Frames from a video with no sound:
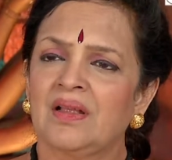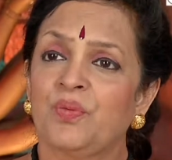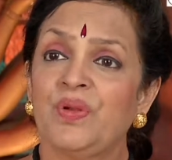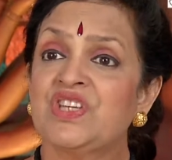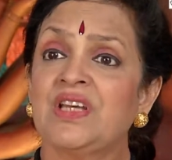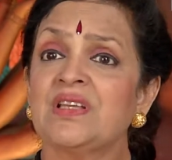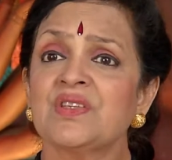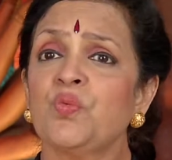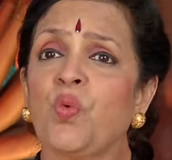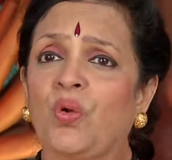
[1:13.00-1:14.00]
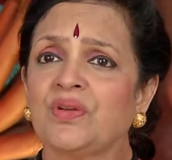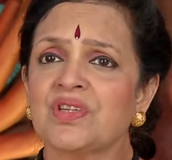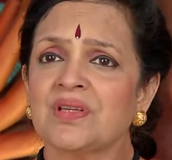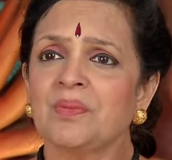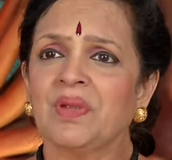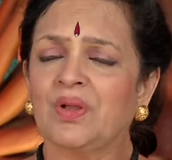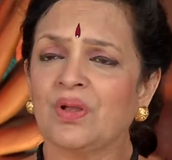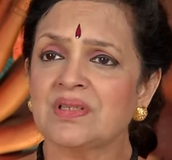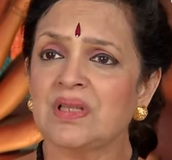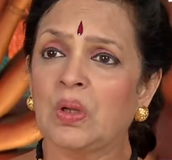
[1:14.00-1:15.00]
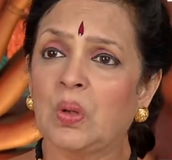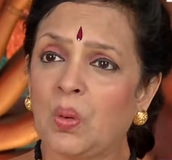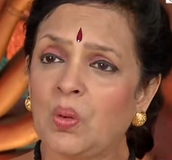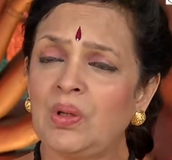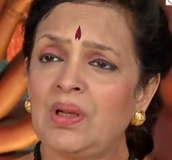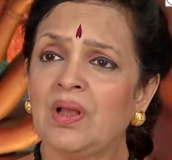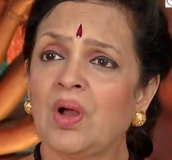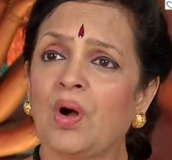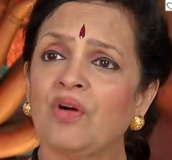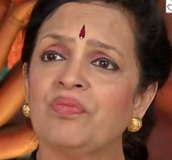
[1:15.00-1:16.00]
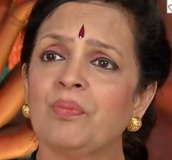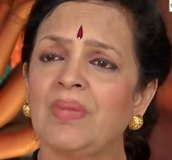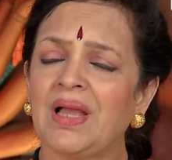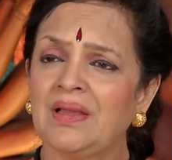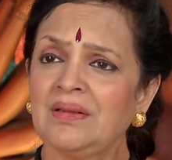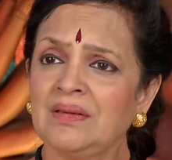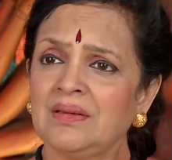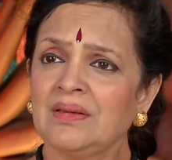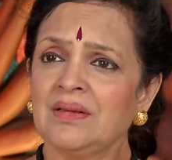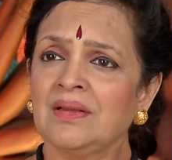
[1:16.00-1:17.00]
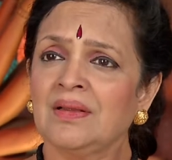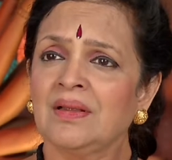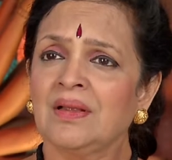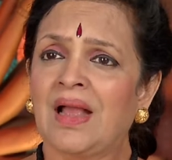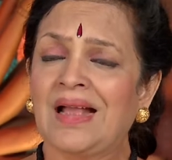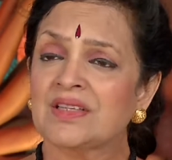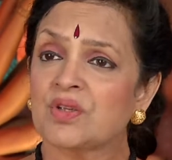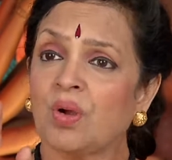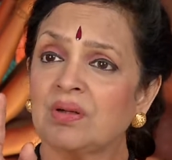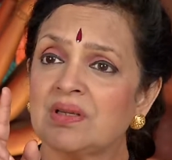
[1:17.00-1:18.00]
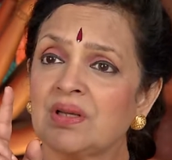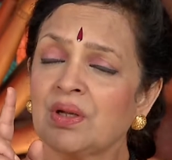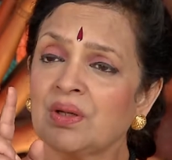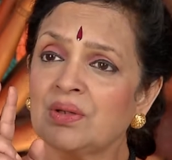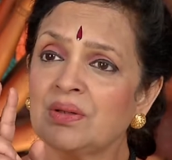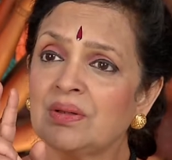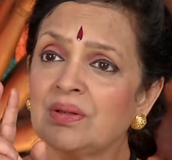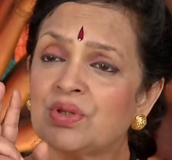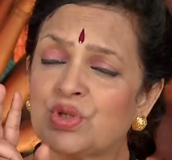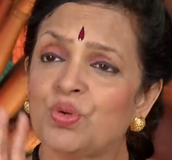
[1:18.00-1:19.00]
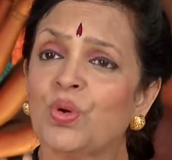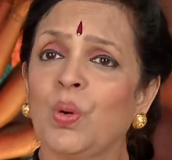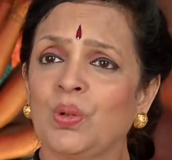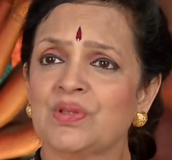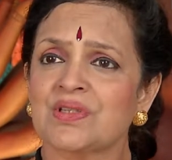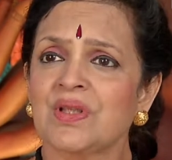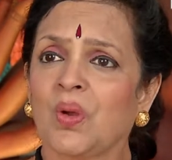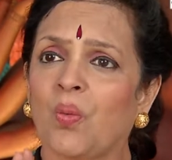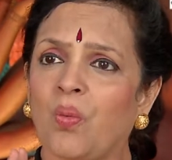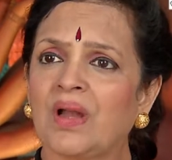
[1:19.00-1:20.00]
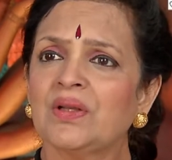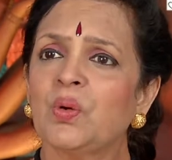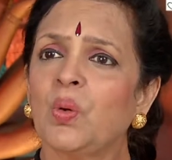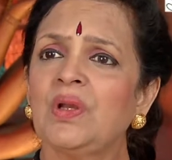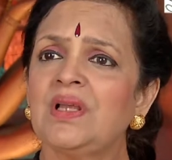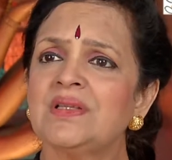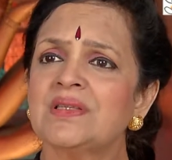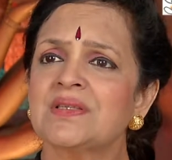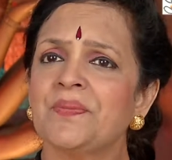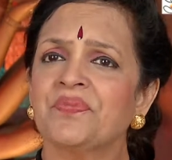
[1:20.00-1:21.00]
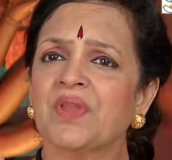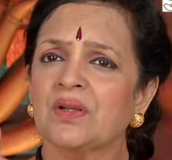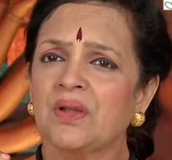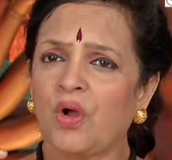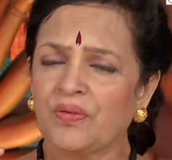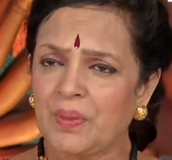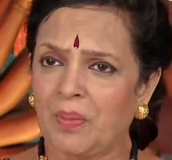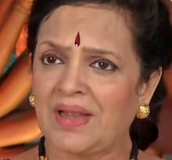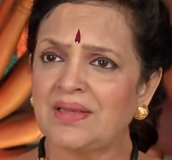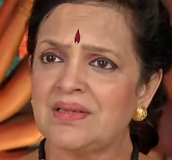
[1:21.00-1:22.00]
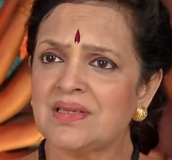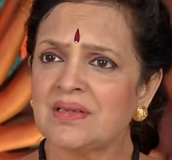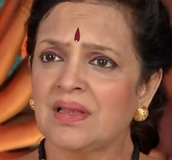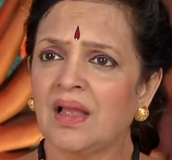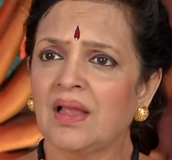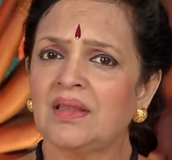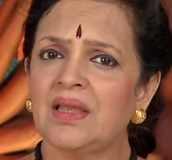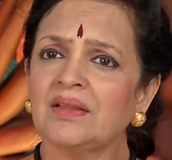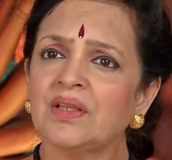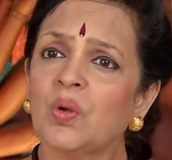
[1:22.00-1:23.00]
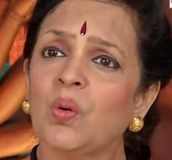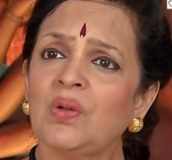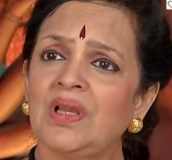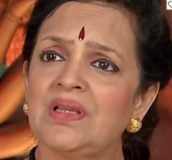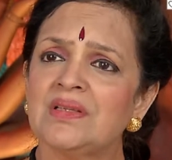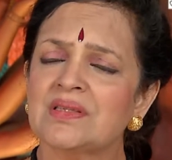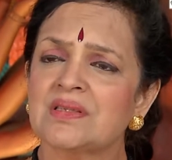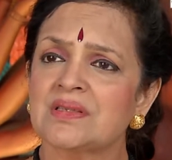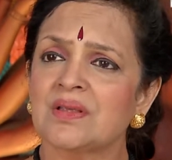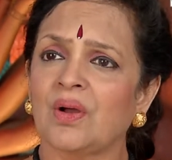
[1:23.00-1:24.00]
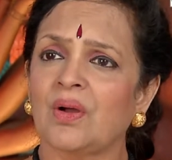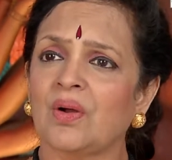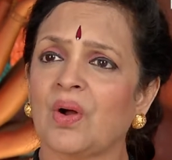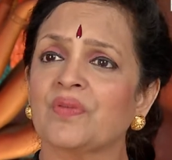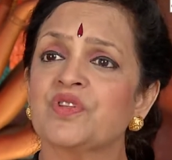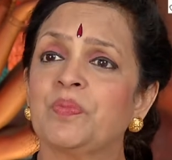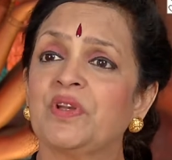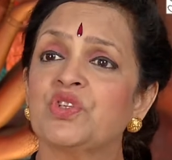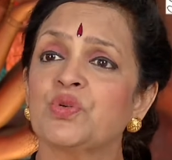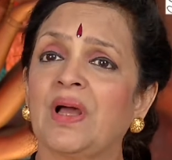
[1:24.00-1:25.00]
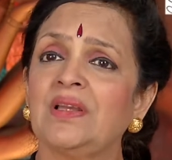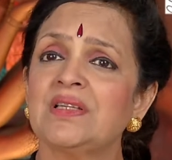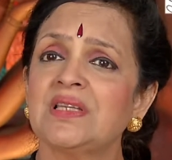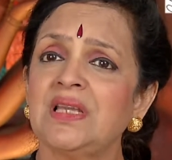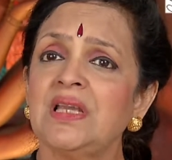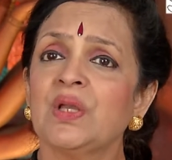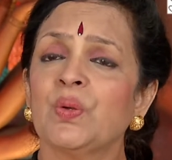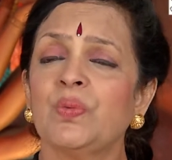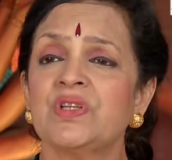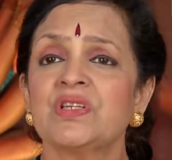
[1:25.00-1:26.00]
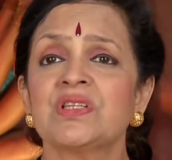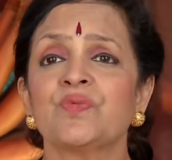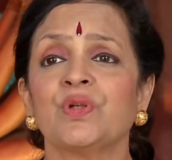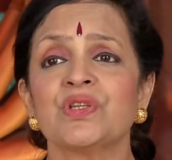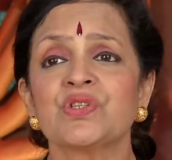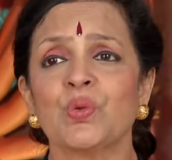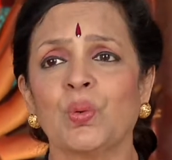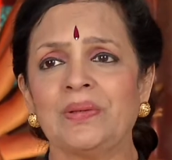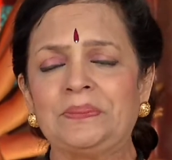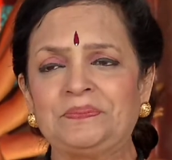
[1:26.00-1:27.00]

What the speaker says: which he doesn't want, because the goal of man has got two goals. One goal is of the mind, the other goal is of spirituality, which is for the soul.